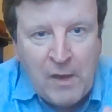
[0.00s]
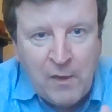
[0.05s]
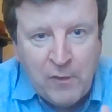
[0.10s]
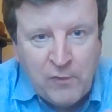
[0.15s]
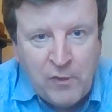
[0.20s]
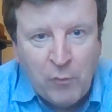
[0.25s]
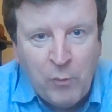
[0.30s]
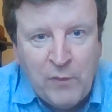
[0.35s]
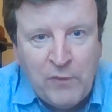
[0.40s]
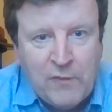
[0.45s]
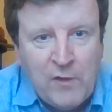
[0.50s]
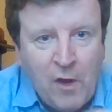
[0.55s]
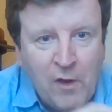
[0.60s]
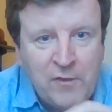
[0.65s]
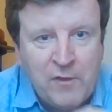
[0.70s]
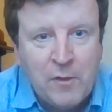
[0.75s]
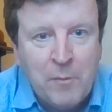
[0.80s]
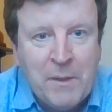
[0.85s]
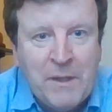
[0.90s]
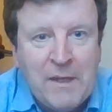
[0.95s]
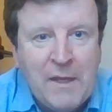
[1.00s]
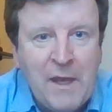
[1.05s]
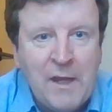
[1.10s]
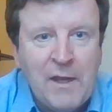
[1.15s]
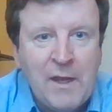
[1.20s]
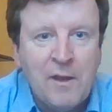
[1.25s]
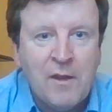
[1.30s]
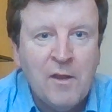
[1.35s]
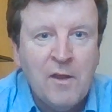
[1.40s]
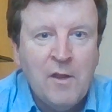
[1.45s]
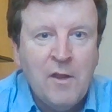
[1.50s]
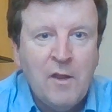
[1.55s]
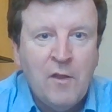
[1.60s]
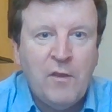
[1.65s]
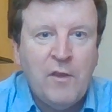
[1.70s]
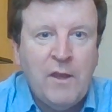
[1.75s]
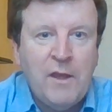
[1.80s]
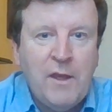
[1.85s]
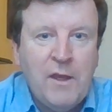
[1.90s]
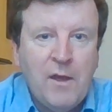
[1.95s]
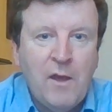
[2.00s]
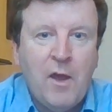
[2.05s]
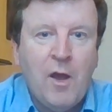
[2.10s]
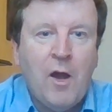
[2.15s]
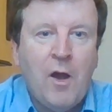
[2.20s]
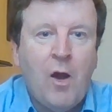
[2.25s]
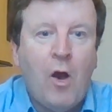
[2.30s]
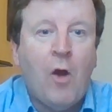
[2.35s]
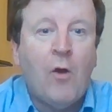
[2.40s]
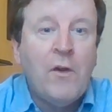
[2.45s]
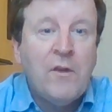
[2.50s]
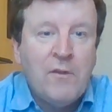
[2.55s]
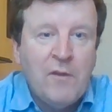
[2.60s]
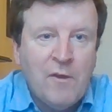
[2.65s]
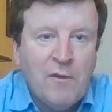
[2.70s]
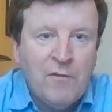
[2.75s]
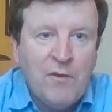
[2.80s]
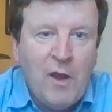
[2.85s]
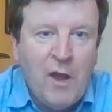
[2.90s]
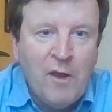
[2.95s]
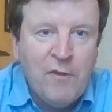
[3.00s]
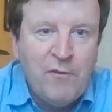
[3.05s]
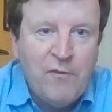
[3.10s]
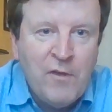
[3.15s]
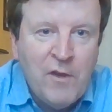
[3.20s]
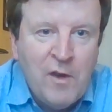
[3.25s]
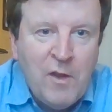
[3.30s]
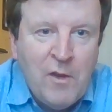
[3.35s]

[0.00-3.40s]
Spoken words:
So if we start at the beginning, the origin of life